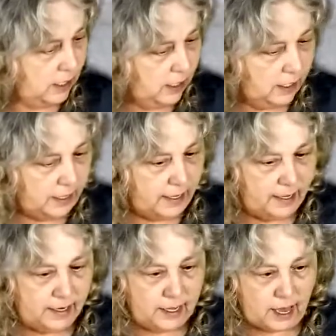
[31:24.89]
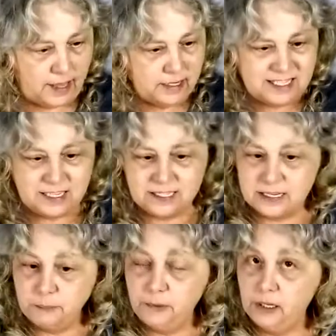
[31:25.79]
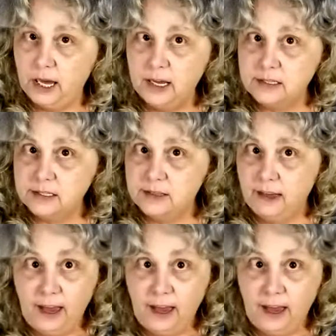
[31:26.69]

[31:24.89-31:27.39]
And it's as simple as that.